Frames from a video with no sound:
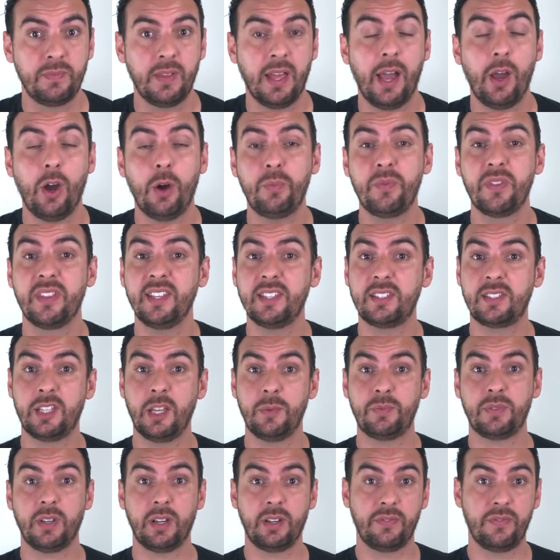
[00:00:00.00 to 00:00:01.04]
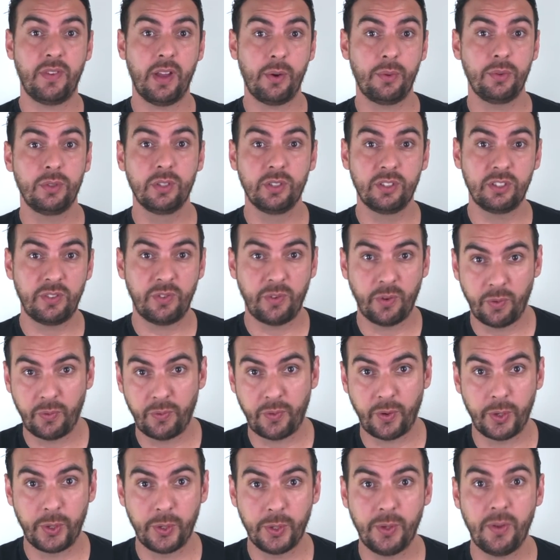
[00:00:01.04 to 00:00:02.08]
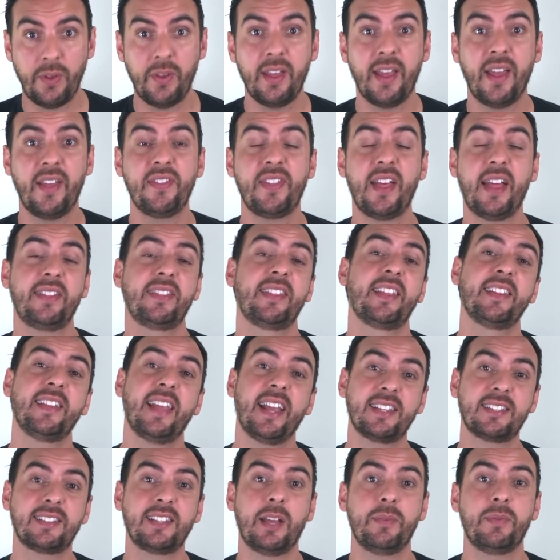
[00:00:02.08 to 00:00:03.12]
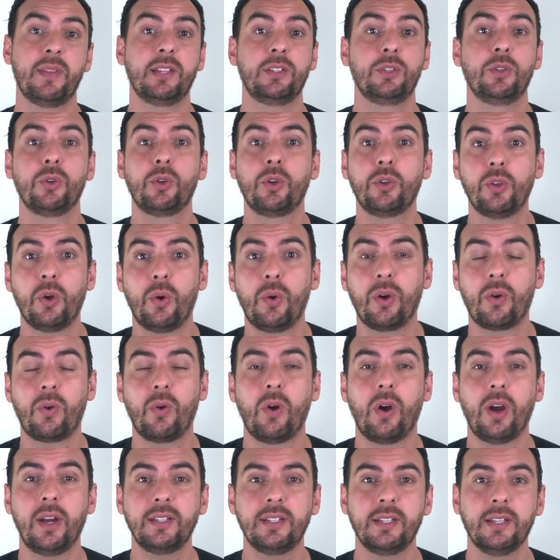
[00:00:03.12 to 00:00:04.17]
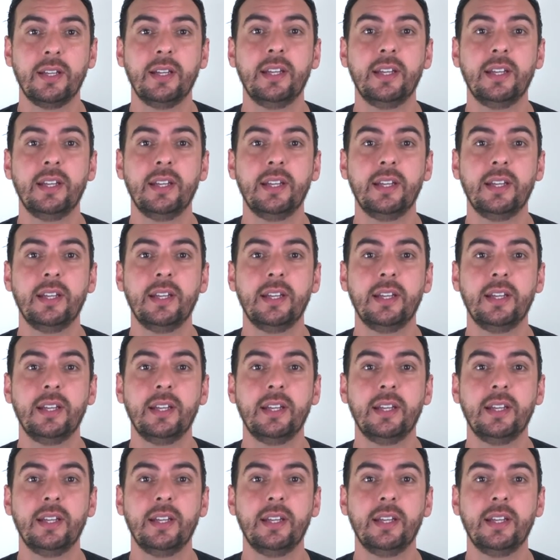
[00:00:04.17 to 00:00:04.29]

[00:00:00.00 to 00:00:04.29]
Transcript: I hope these tips are very useful for you, and that the next time that you don't know a chord,